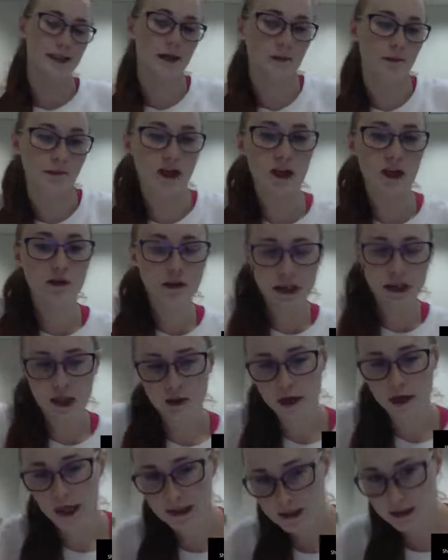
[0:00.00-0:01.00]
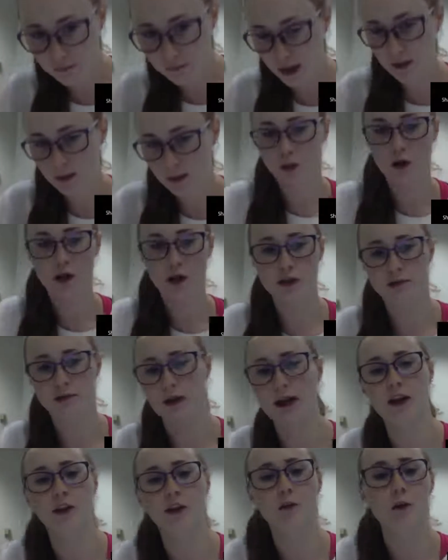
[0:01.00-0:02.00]
They use interactive whiteboards,
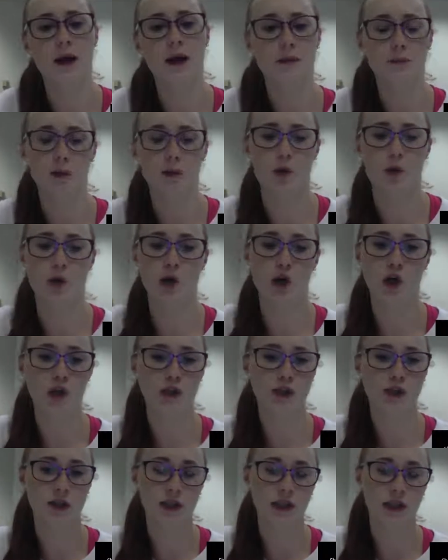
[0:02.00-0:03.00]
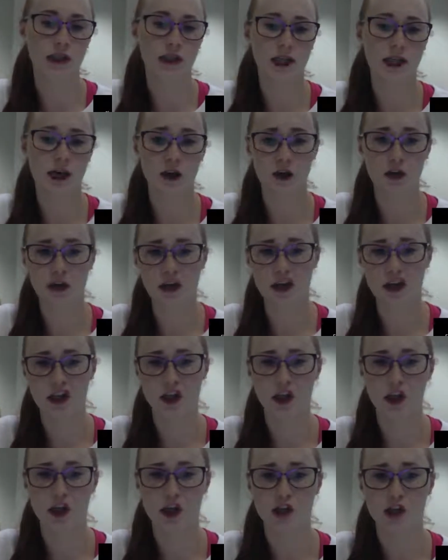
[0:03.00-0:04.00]
regular whiteboards,
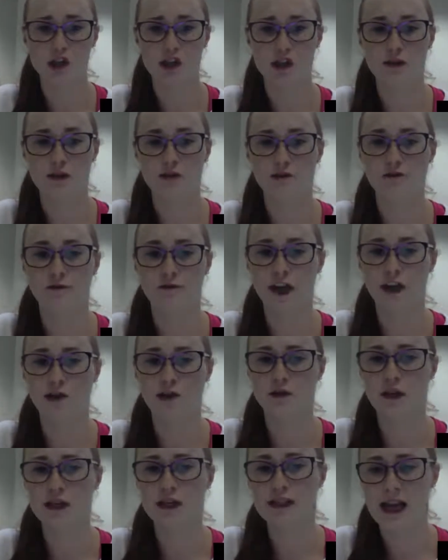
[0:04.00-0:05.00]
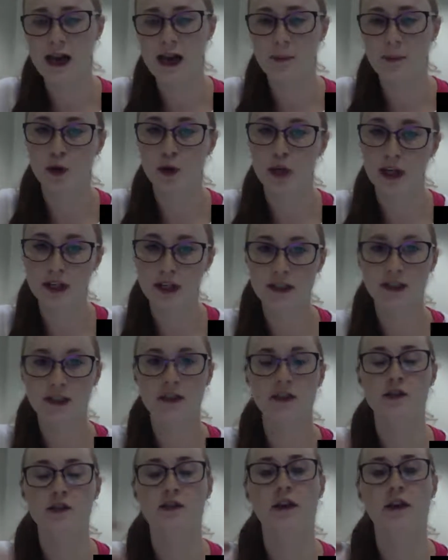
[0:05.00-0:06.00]
calculators, factorize applets.
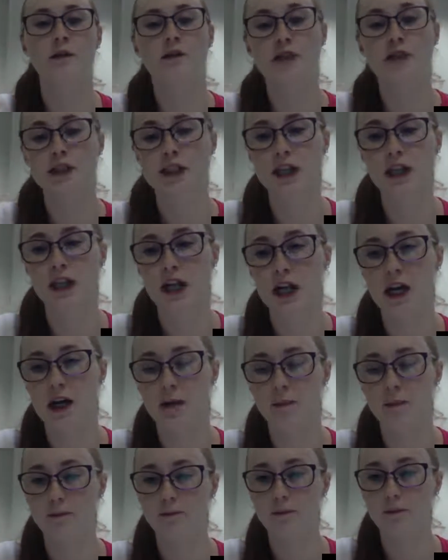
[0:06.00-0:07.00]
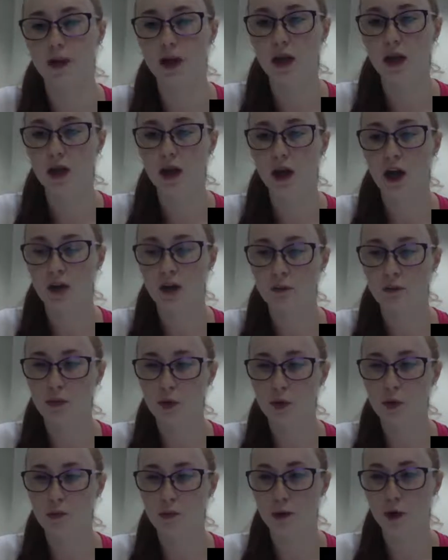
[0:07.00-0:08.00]
So that was just like a
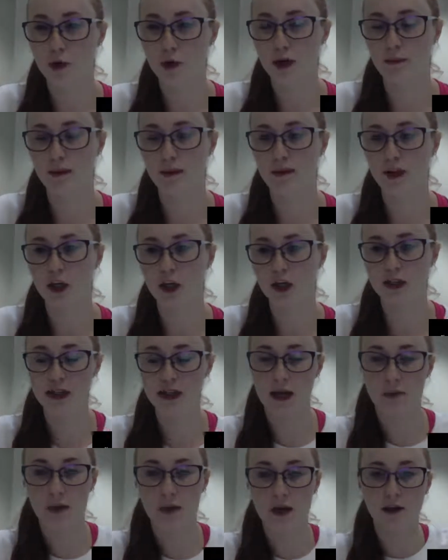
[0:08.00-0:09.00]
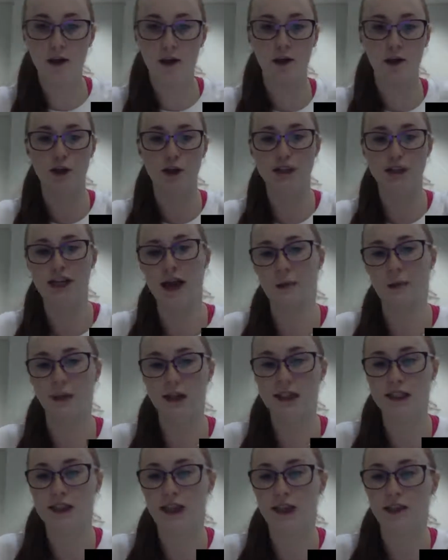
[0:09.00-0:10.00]
computer program that they could type into the little tablets
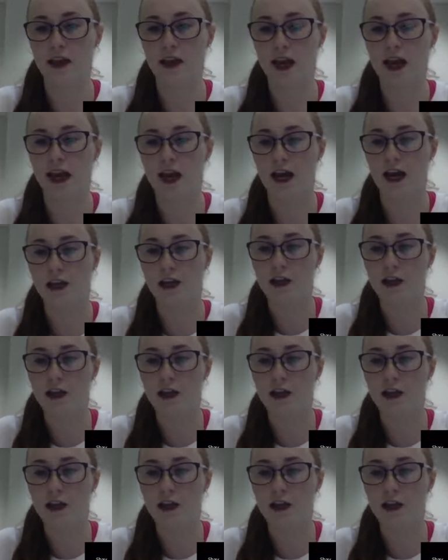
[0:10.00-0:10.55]
that they had,